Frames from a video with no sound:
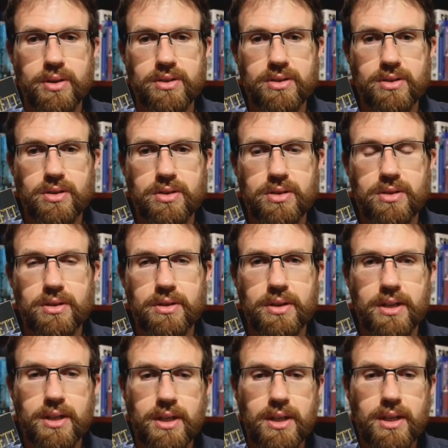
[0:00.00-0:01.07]
it's got the
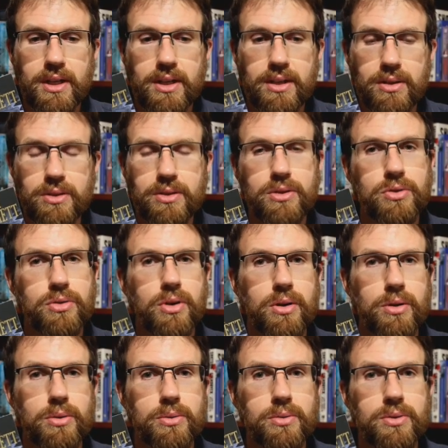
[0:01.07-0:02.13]

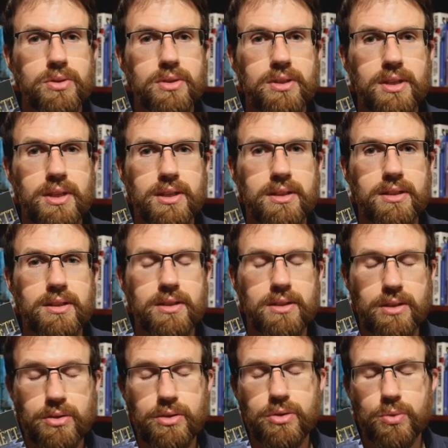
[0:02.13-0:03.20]
trolls and the